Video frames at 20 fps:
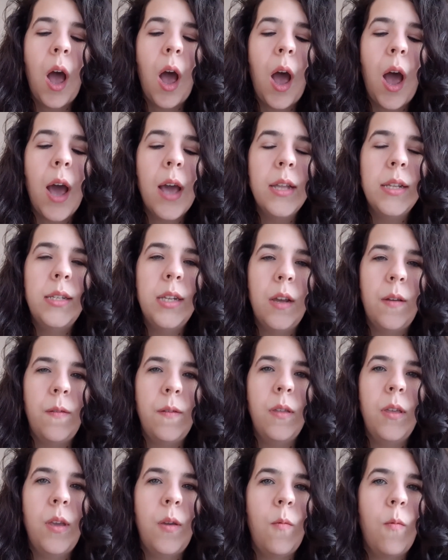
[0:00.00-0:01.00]
I
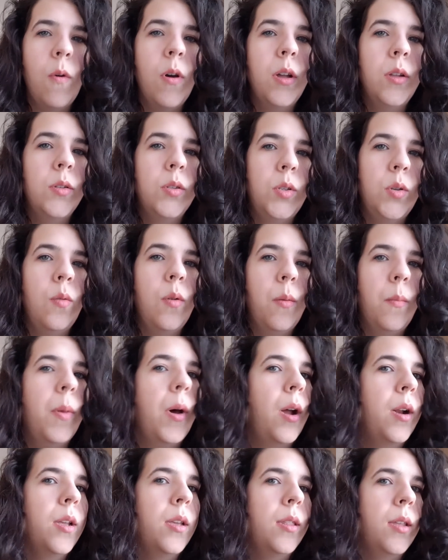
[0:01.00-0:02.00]
definitely want to
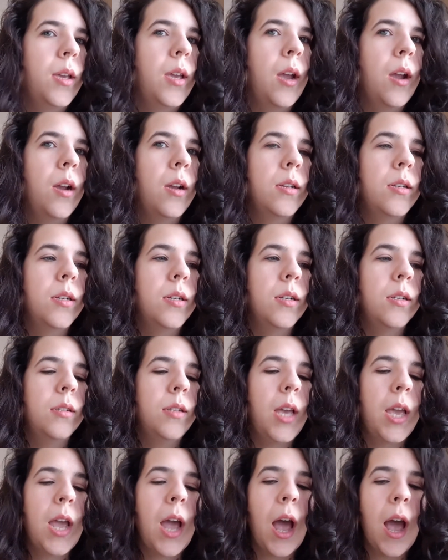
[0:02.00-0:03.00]
embody the character.
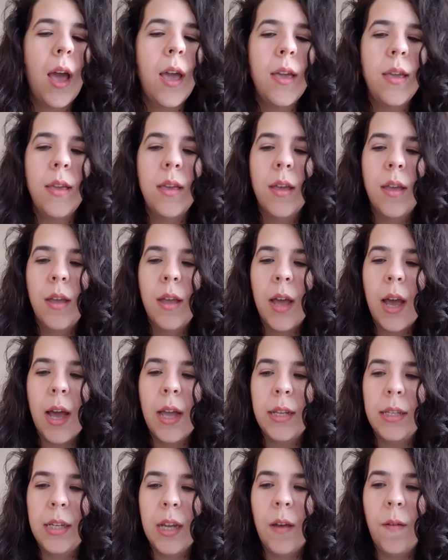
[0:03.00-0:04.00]
Like, I
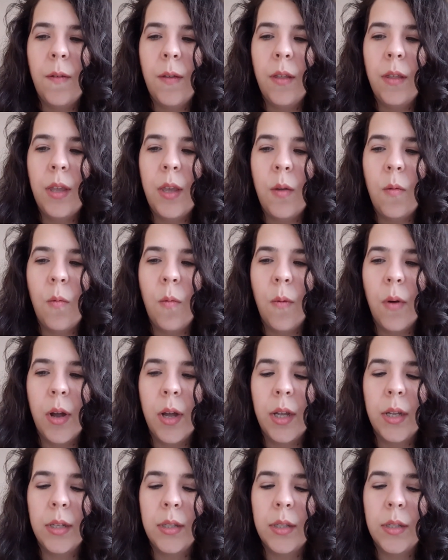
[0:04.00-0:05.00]
definitely
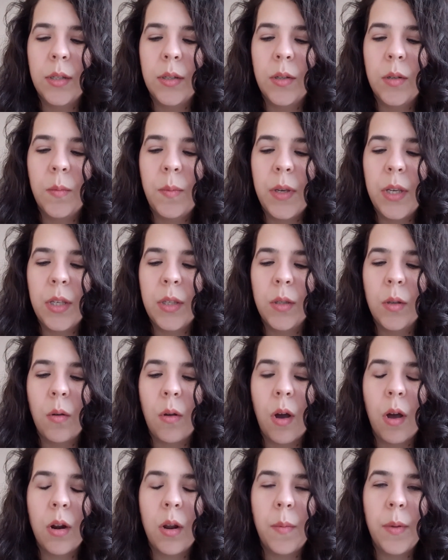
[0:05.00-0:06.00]
want to be so
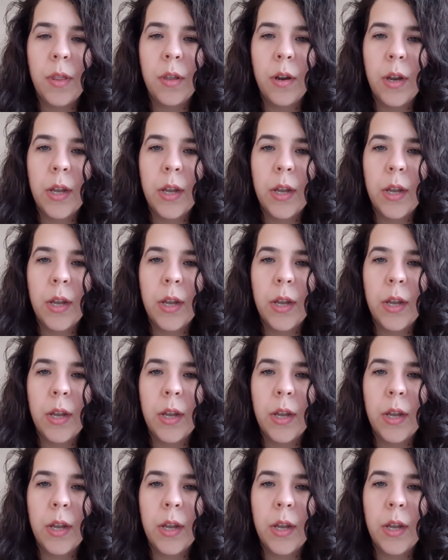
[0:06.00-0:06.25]
caught up in their